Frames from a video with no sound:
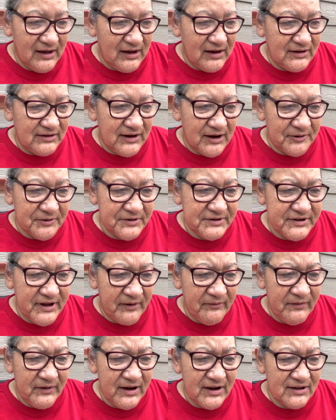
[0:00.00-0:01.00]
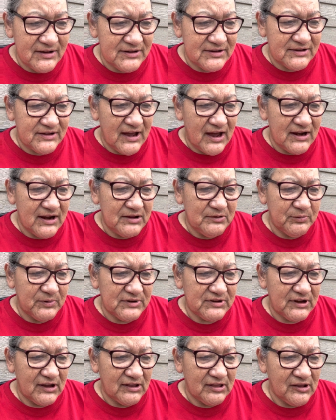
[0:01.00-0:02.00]
There is evidence that it was
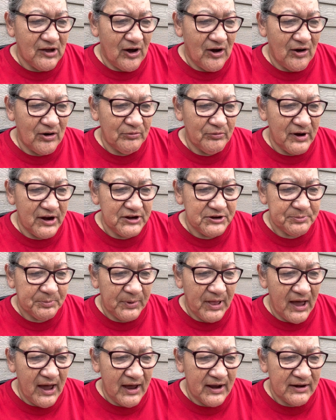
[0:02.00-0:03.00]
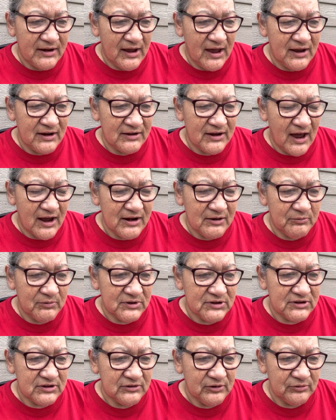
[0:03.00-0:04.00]
a long-range plan and that it
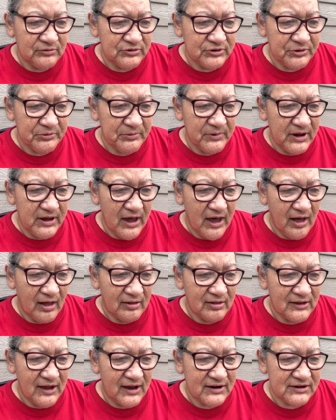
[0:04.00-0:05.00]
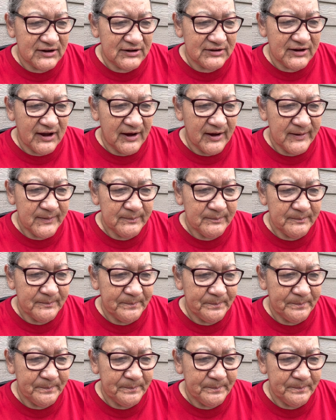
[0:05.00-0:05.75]
was known to Riel at the time.